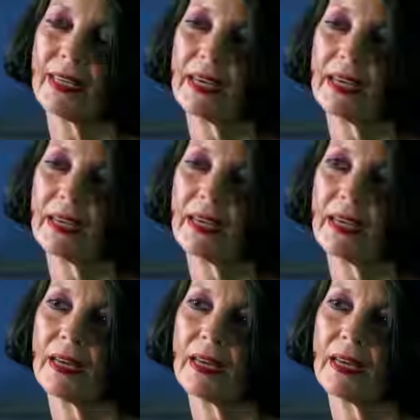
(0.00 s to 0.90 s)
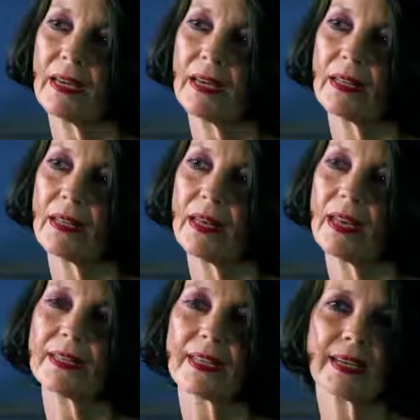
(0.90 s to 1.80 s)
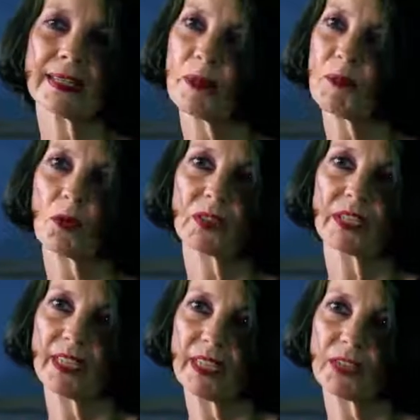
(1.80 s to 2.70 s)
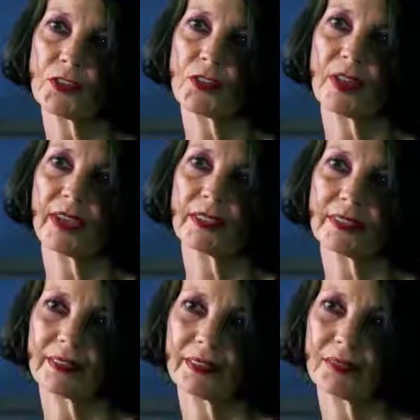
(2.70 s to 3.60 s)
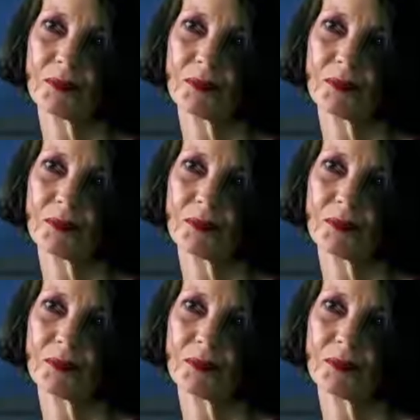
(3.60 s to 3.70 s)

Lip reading: He had typical teenager things.